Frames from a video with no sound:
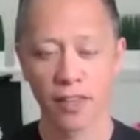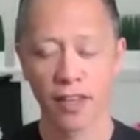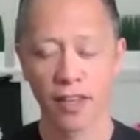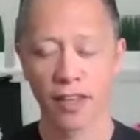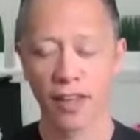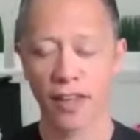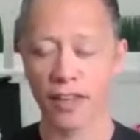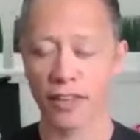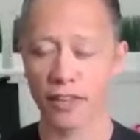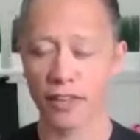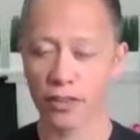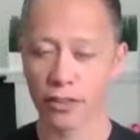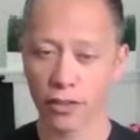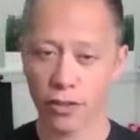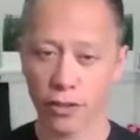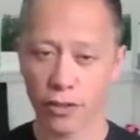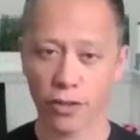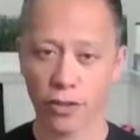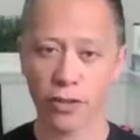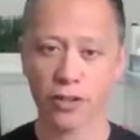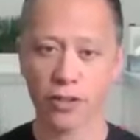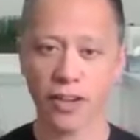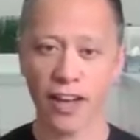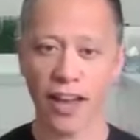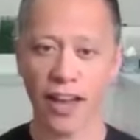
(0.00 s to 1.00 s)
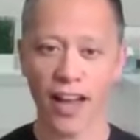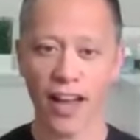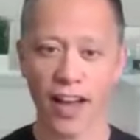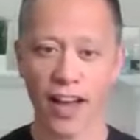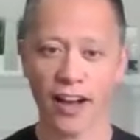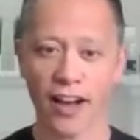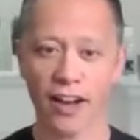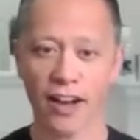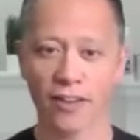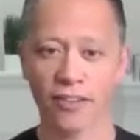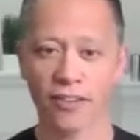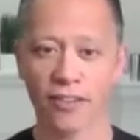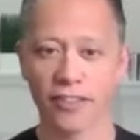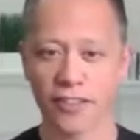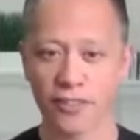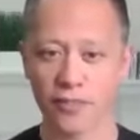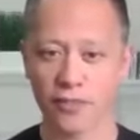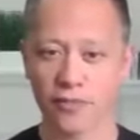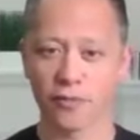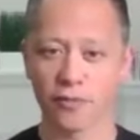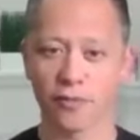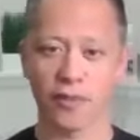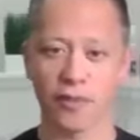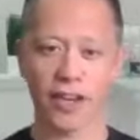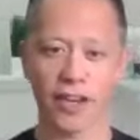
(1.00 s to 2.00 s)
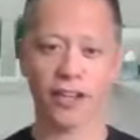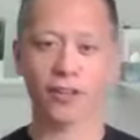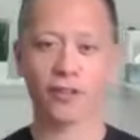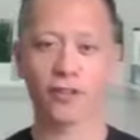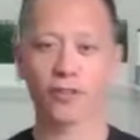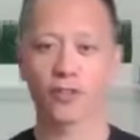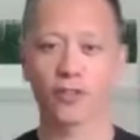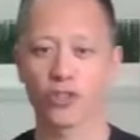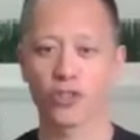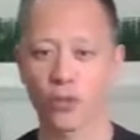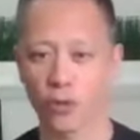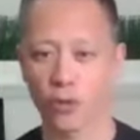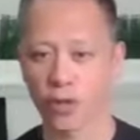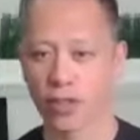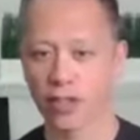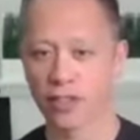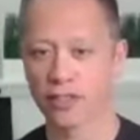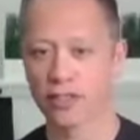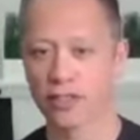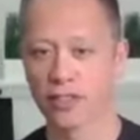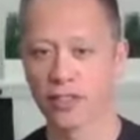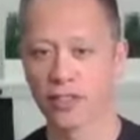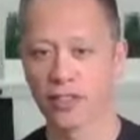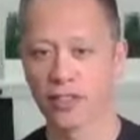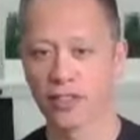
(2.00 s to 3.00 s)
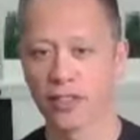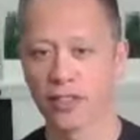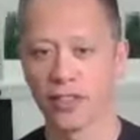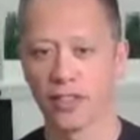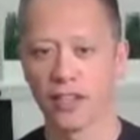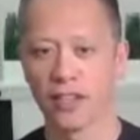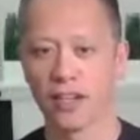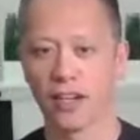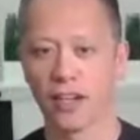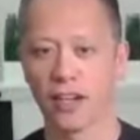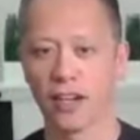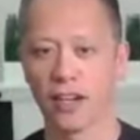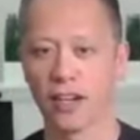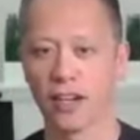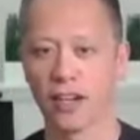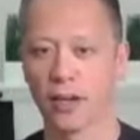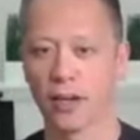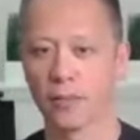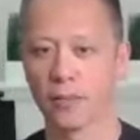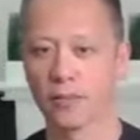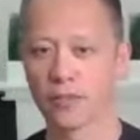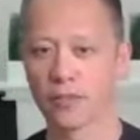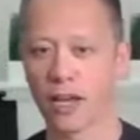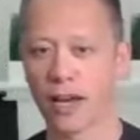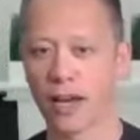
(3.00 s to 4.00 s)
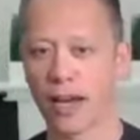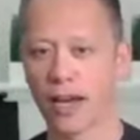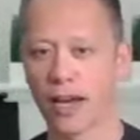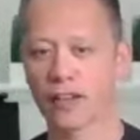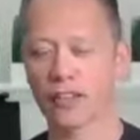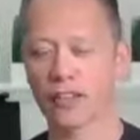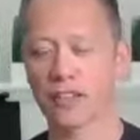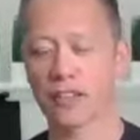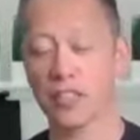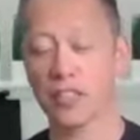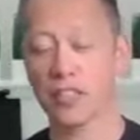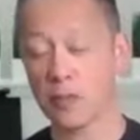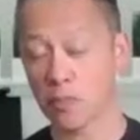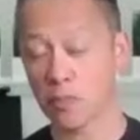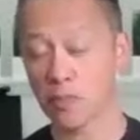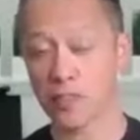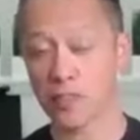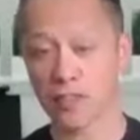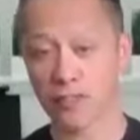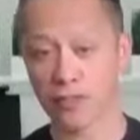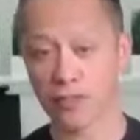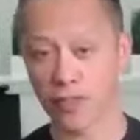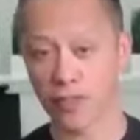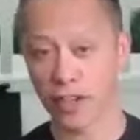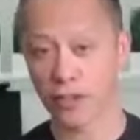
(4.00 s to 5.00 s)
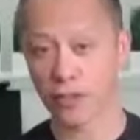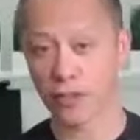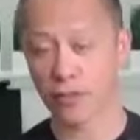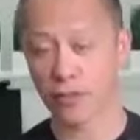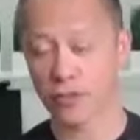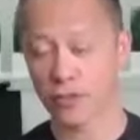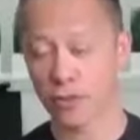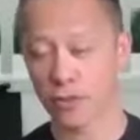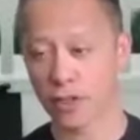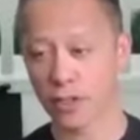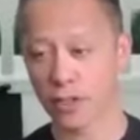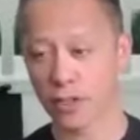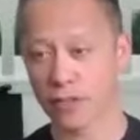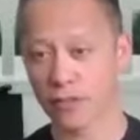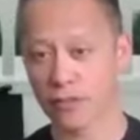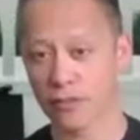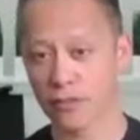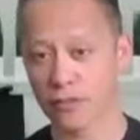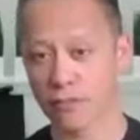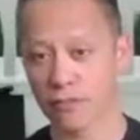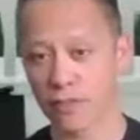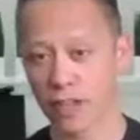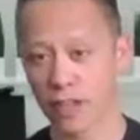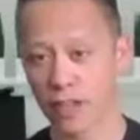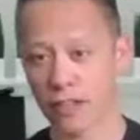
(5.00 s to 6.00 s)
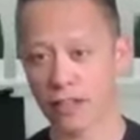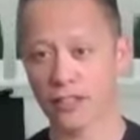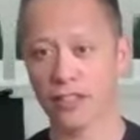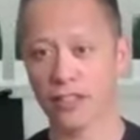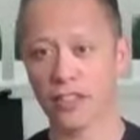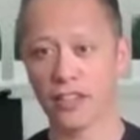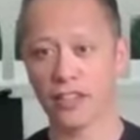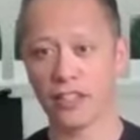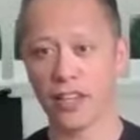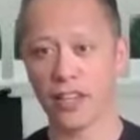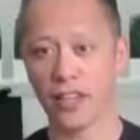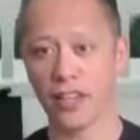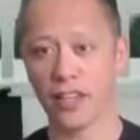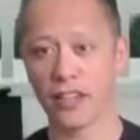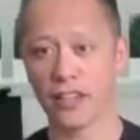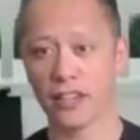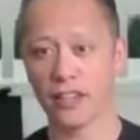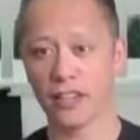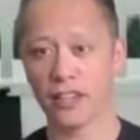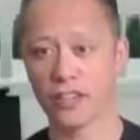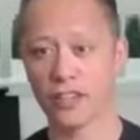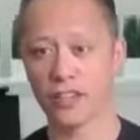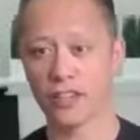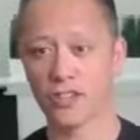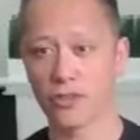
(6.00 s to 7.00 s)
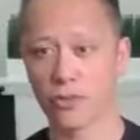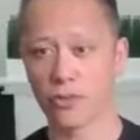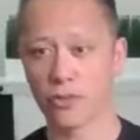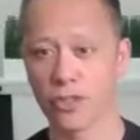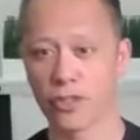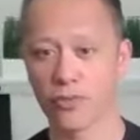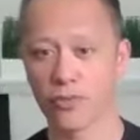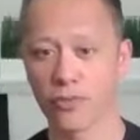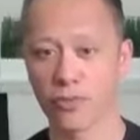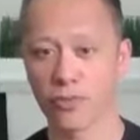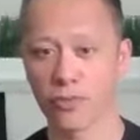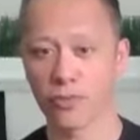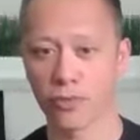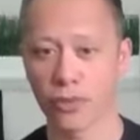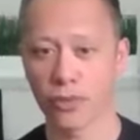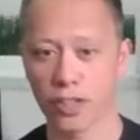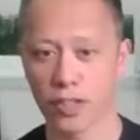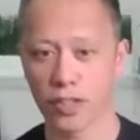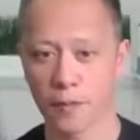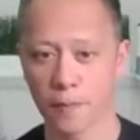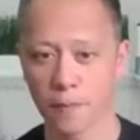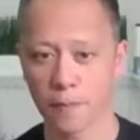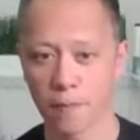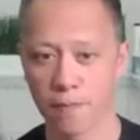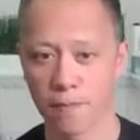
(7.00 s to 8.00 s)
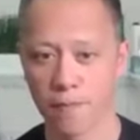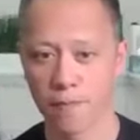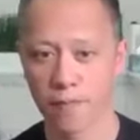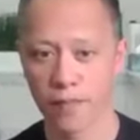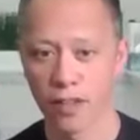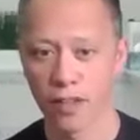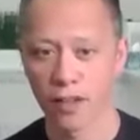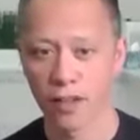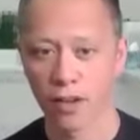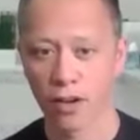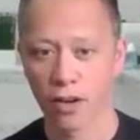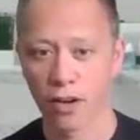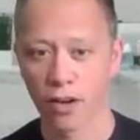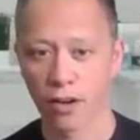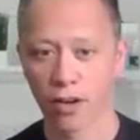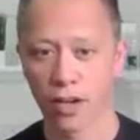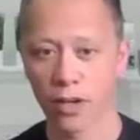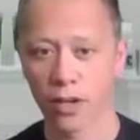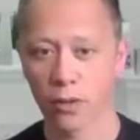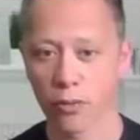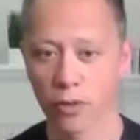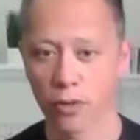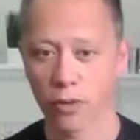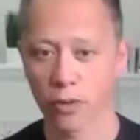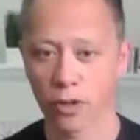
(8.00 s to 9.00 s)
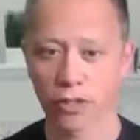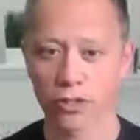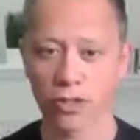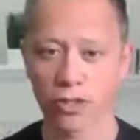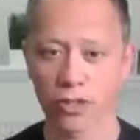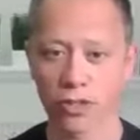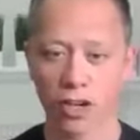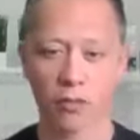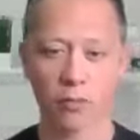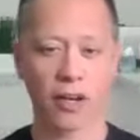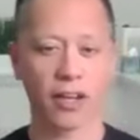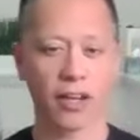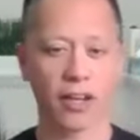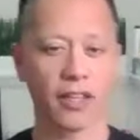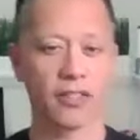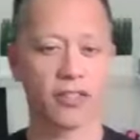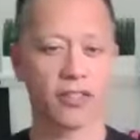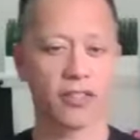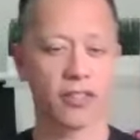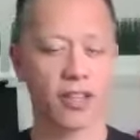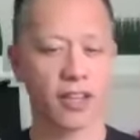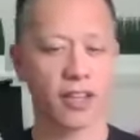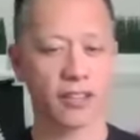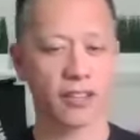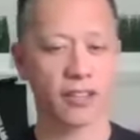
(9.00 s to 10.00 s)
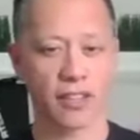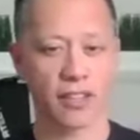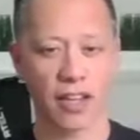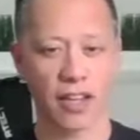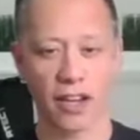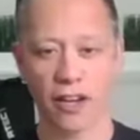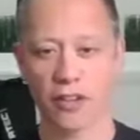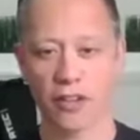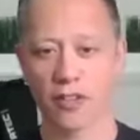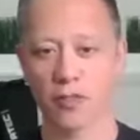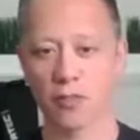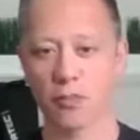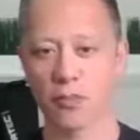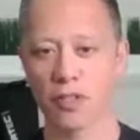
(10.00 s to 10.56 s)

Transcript: and learn how this vital joint, how to keep this vital joint healthy and injury-free. All right, we're going to talk about ACL tears,